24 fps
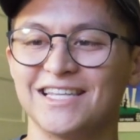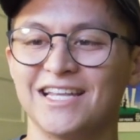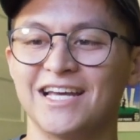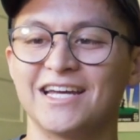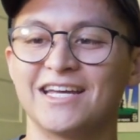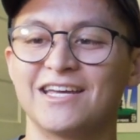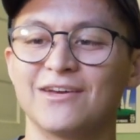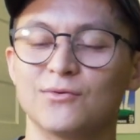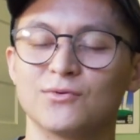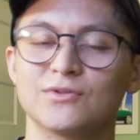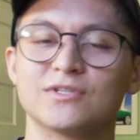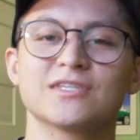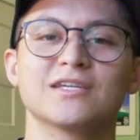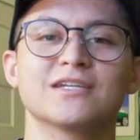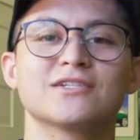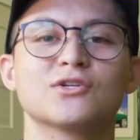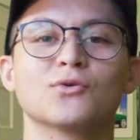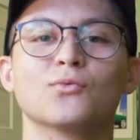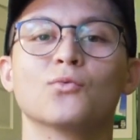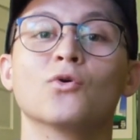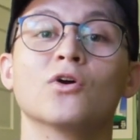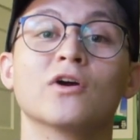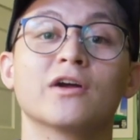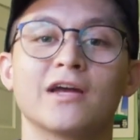like it was such
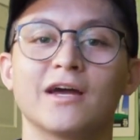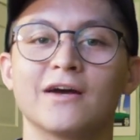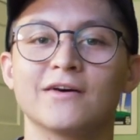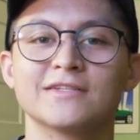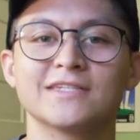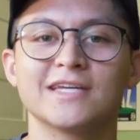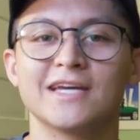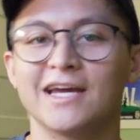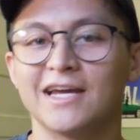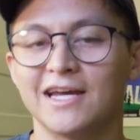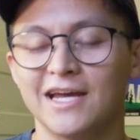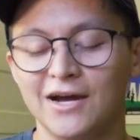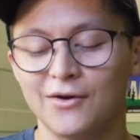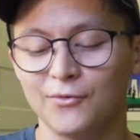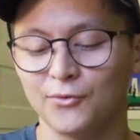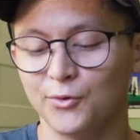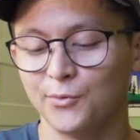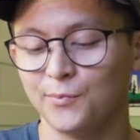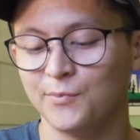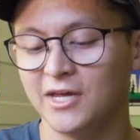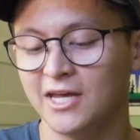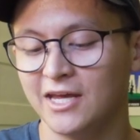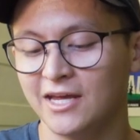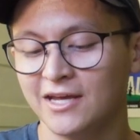a workout to hang out
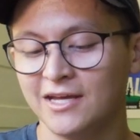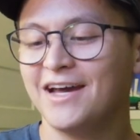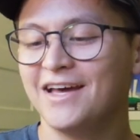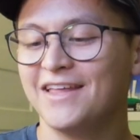with me.